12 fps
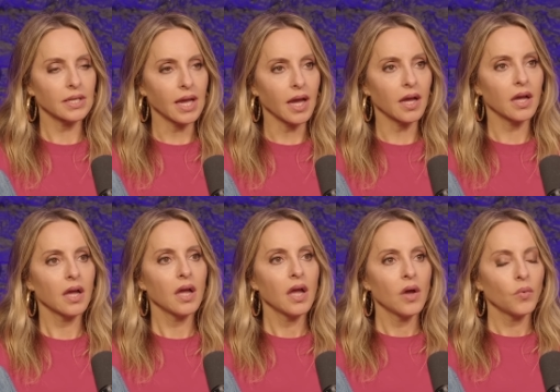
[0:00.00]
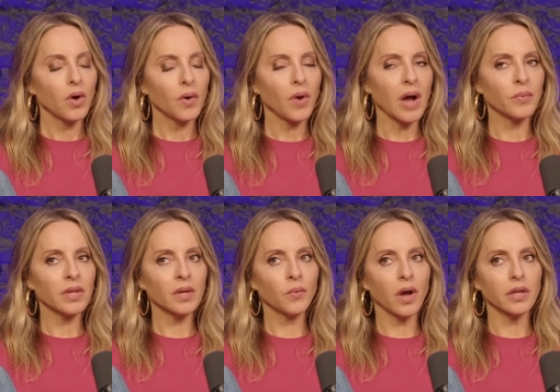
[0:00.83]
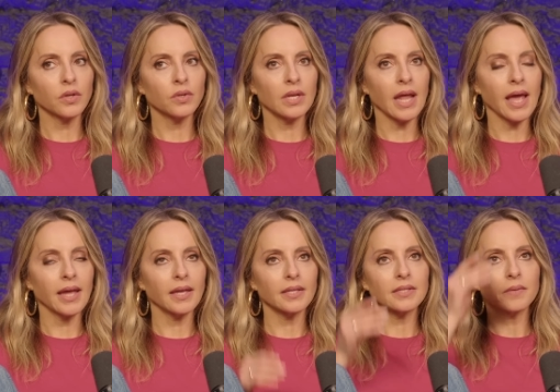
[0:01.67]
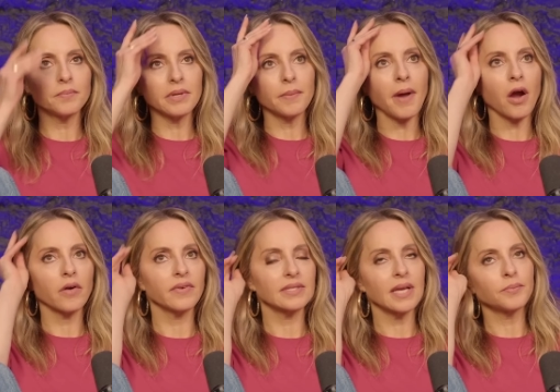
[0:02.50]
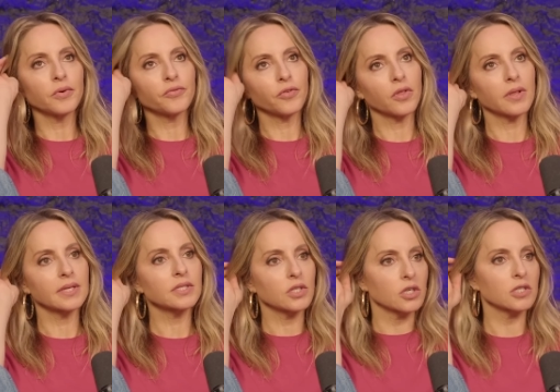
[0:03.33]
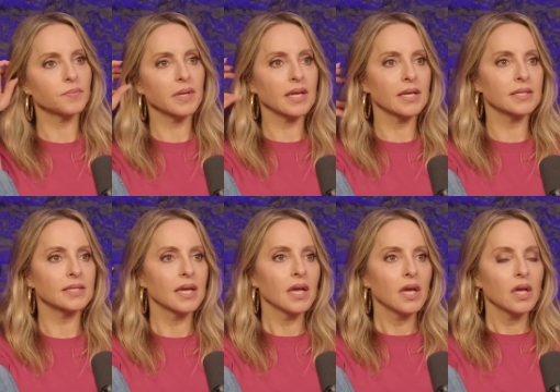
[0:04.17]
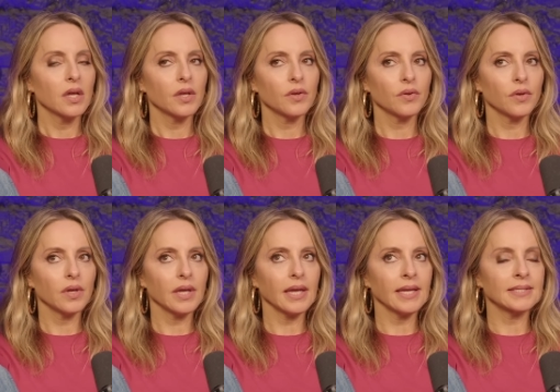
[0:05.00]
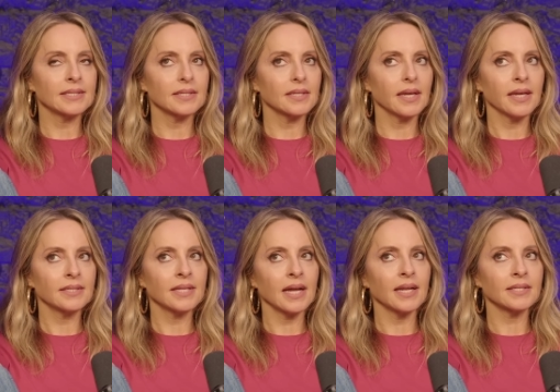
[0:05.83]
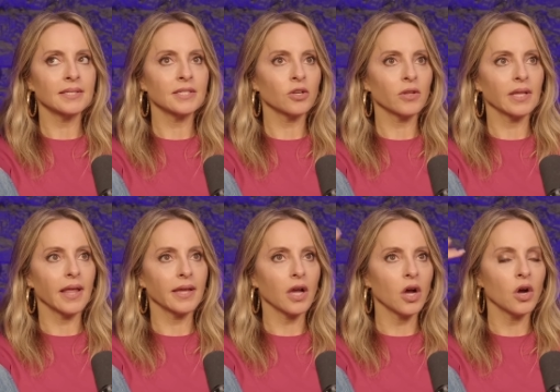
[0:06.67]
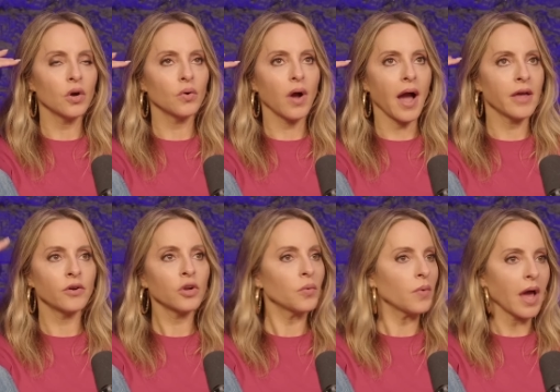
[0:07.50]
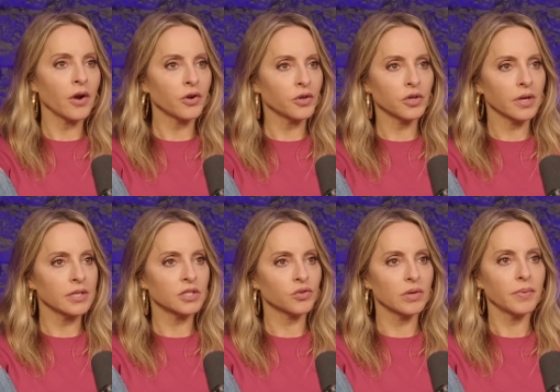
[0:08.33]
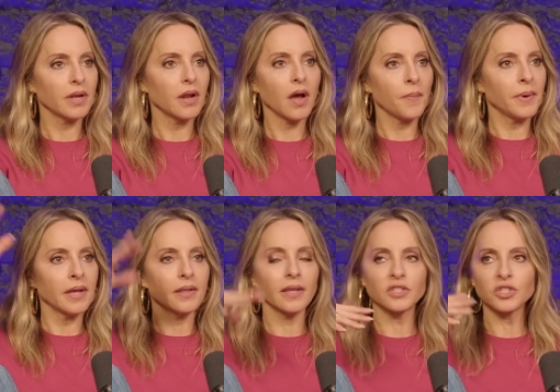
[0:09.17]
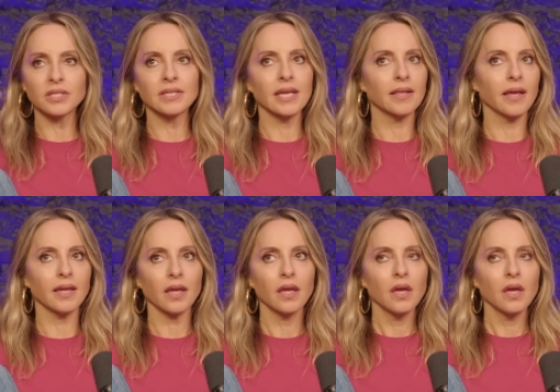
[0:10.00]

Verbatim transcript: Yeah. Well, I really want you today to be a power of example for the listeners, because it's, it's not necessarily like, oh, I don't know, I don't know your history, but but let's just say like